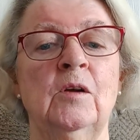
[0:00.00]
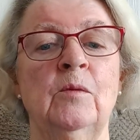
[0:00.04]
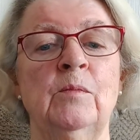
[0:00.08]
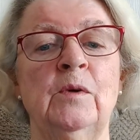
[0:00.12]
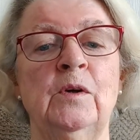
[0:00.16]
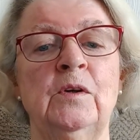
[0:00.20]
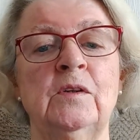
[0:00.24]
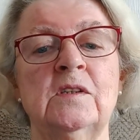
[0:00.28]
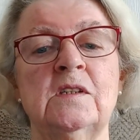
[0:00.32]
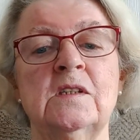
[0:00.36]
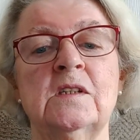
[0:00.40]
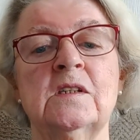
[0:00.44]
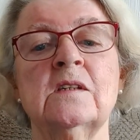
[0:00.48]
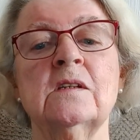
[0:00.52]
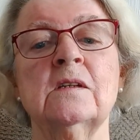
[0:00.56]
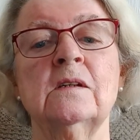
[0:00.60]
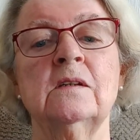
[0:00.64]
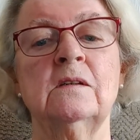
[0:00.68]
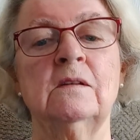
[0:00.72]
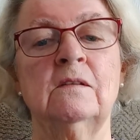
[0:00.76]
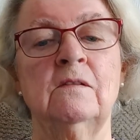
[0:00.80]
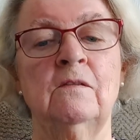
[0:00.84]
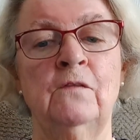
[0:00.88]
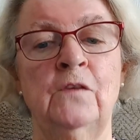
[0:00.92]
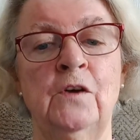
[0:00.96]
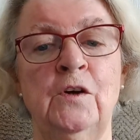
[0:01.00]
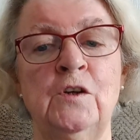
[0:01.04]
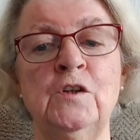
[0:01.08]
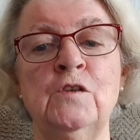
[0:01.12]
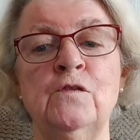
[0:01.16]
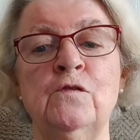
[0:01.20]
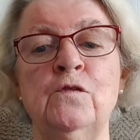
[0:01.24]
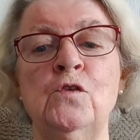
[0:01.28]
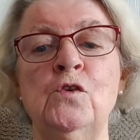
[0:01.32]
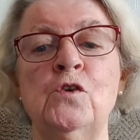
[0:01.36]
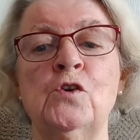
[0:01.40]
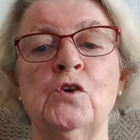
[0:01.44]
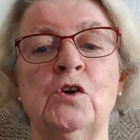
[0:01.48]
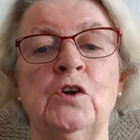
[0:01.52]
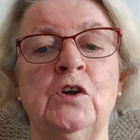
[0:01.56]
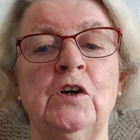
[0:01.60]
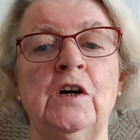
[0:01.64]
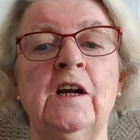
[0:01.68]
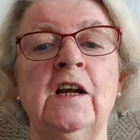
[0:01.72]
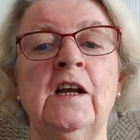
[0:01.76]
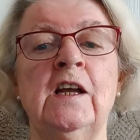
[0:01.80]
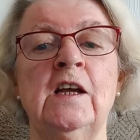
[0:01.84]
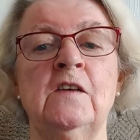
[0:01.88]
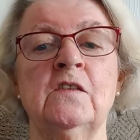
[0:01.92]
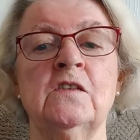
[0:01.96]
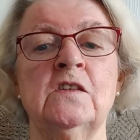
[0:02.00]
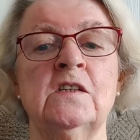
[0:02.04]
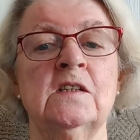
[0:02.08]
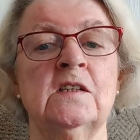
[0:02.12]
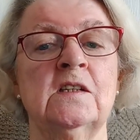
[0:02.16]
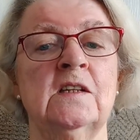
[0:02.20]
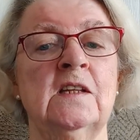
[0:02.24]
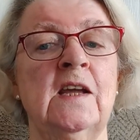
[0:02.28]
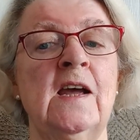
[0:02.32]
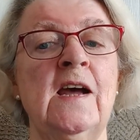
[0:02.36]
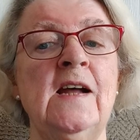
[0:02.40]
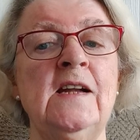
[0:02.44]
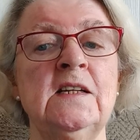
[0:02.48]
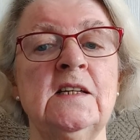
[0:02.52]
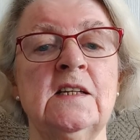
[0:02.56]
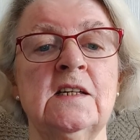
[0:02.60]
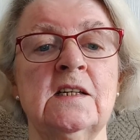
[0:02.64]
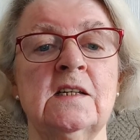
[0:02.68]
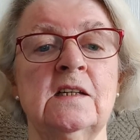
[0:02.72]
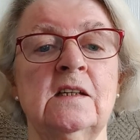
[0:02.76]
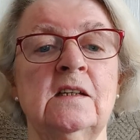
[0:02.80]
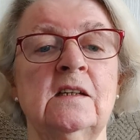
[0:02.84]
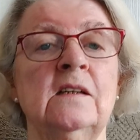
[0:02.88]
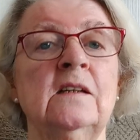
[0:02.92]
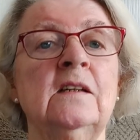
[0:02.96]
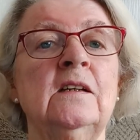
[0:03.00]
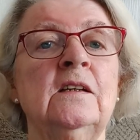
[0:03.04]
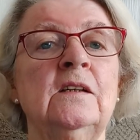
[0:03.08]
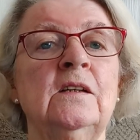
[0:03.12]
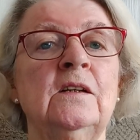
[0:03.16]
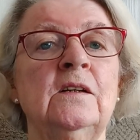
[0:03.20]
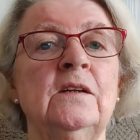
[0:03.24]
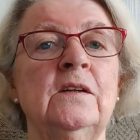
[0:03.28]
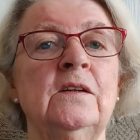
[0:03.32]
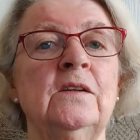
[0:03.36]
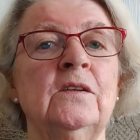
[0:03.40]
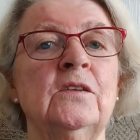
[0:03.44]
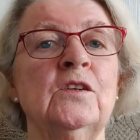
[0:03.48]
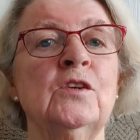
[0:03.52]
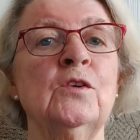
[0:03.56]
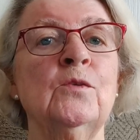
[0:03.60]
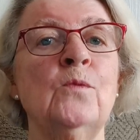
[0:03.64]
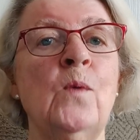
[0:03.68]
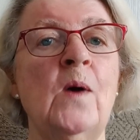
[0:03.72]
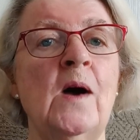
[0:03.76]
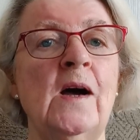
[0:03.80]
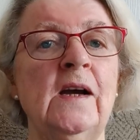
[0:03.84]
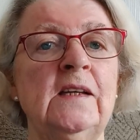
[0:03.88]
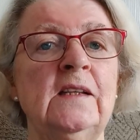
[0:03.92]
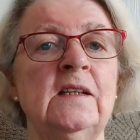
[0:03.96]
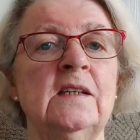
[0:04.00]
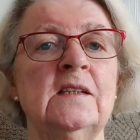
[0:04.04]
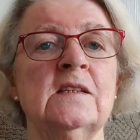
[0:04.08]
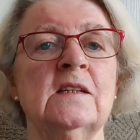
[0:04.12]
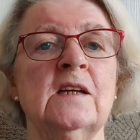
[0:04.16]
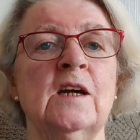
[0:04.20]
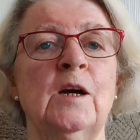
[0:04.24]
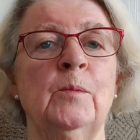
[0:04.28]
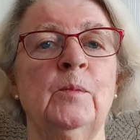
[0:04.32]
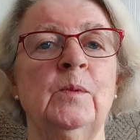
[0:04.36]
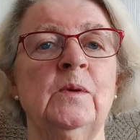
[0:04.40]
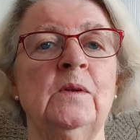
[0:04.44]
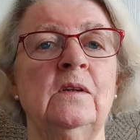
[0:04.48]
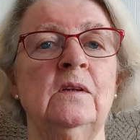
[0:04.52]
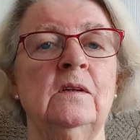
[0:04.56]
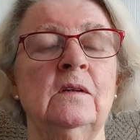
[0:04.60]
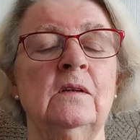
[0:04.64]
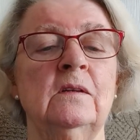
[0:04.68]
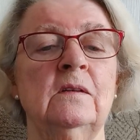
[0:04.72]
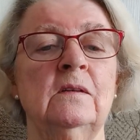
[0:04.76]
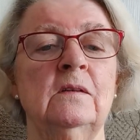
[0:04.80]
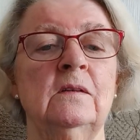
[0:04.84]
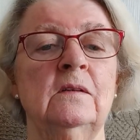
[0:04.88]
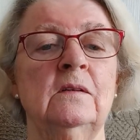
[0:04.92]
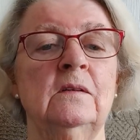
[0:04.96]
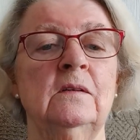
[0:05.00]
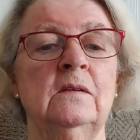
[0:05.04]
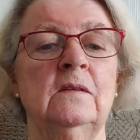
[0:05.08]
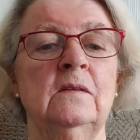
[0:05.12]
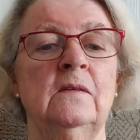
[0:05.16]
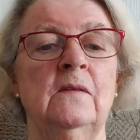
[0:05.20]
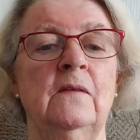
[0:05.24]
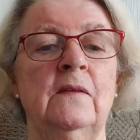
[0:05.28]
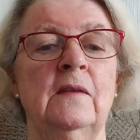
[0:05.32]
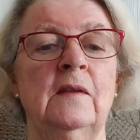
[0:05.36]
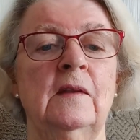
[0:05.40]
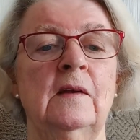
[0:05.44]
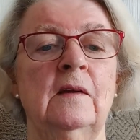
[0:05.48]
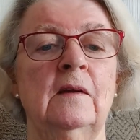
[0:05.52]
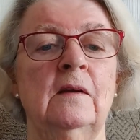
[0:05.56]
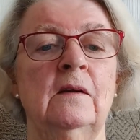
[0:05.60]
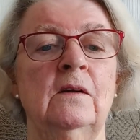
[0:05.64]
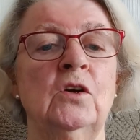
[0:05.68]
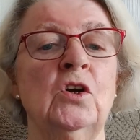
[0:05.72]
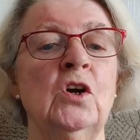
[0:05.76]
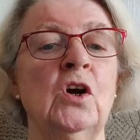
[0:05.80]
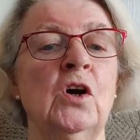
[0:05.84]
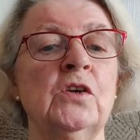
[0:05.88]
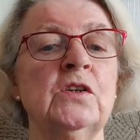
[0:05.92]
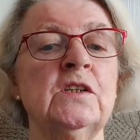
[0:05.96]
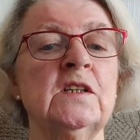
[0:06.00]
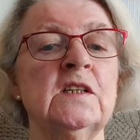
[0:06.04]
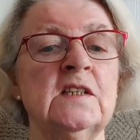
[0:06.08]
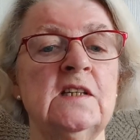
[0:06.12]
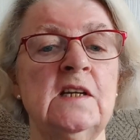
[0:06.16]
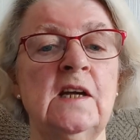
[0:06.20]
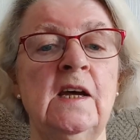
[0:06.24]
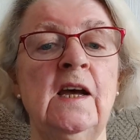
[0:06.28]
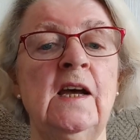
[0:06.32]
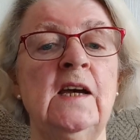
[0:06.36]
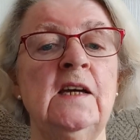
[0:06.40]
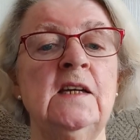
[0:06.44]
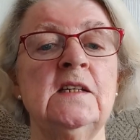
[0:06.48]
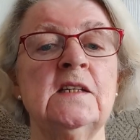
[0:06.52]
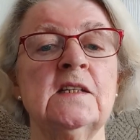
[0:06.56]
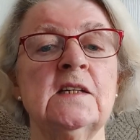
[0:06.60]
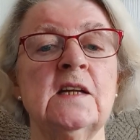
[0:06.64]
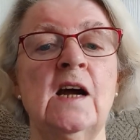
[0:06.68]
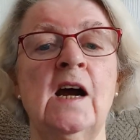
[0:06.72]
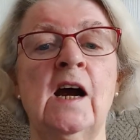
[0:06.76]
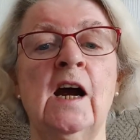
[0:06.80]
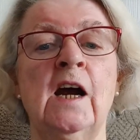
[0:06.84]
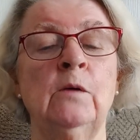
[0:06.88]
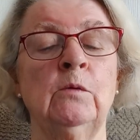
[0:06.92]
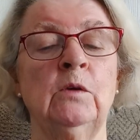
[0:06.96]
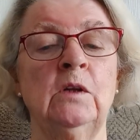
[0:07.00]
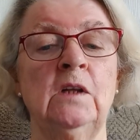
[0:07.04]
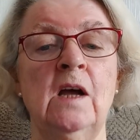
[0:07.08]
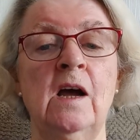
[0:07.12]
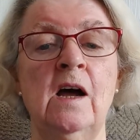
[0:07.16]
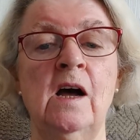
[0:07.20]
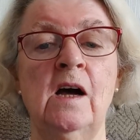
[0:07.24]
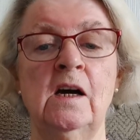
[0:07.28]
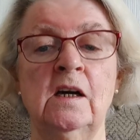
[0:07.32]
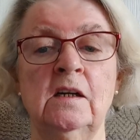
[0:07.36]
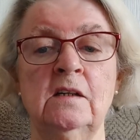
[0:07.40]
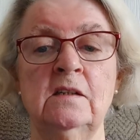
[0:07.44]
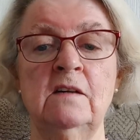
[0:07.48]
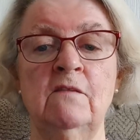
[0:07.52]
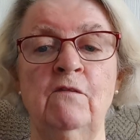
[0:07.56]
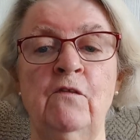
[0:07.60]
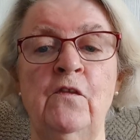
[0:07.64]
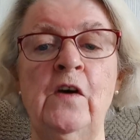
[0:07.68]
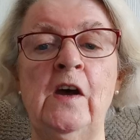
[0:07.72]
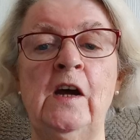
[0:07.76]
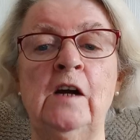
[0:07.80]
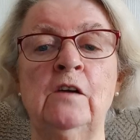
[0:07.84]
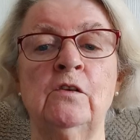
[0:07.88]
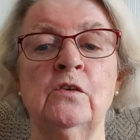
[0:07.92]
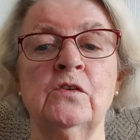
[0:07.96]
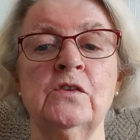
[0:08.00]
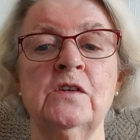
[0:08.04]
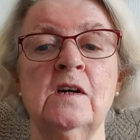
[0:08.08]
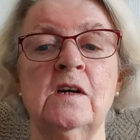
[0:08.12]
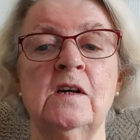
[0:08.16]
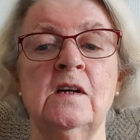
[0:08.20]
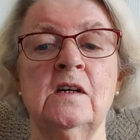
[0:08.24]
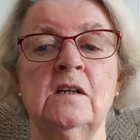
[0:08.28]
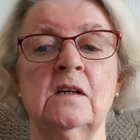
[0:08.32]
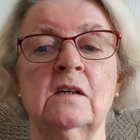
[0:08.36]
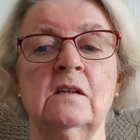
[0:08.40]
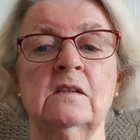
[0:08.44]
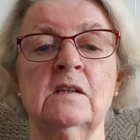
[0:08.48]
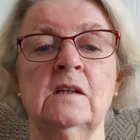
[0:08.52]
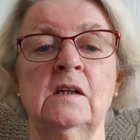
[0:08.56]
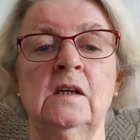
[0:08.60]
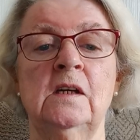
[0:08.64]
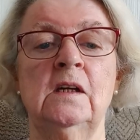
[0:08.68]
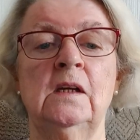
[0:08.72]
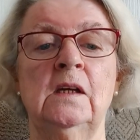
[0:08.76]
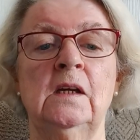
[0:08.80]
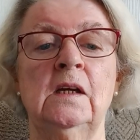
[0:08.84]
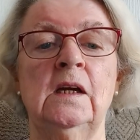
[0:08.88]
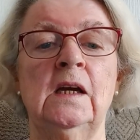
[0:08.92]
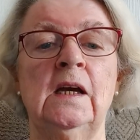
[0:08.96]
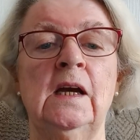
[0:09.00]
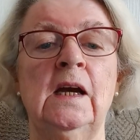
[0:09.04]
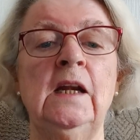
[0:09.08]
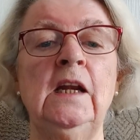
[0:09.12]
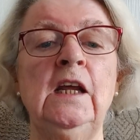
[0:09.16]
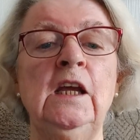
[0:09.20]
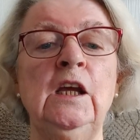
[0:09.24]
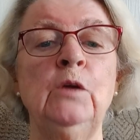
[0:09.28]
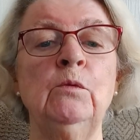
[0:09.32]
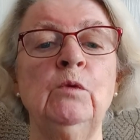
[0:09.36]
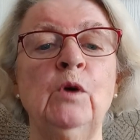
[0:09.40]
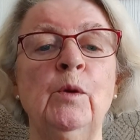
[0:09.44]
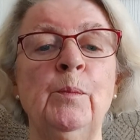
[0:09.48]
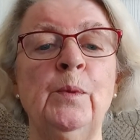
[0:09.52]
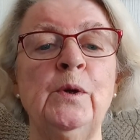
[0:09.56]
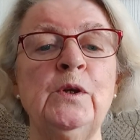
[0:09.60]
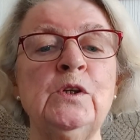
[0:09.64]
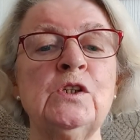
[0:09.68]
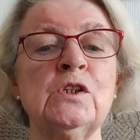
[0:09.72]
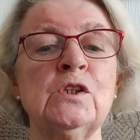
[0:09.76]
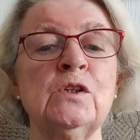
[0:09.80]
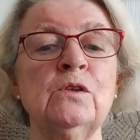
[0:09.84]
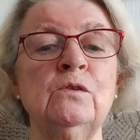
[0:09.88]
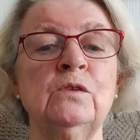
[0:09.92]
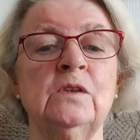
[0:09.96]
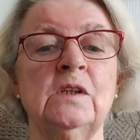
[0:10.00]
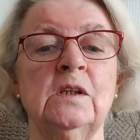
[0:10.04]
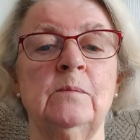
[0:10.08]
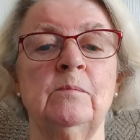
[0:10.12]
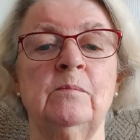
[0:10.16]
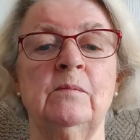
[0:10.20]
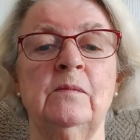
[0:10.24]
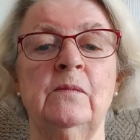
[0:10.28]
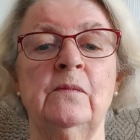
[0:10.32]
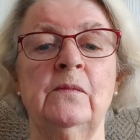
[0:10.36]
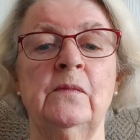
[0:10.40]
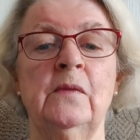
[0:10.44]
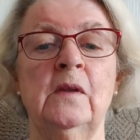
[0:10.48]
But verse 4 gives the answer to why this happened. God says, I will harden Pharaoh's heart, and he will pursue them.